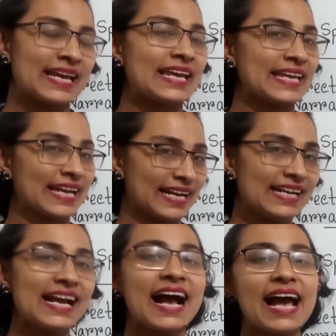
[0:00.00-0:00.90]
Here
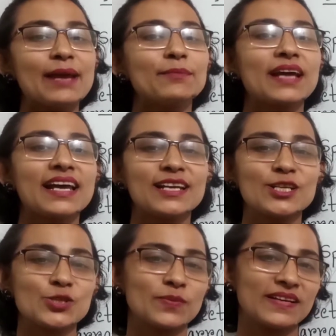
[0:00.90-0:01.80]
I am Laila
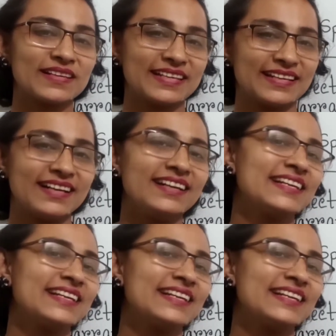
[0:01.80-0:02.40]
Arjuman,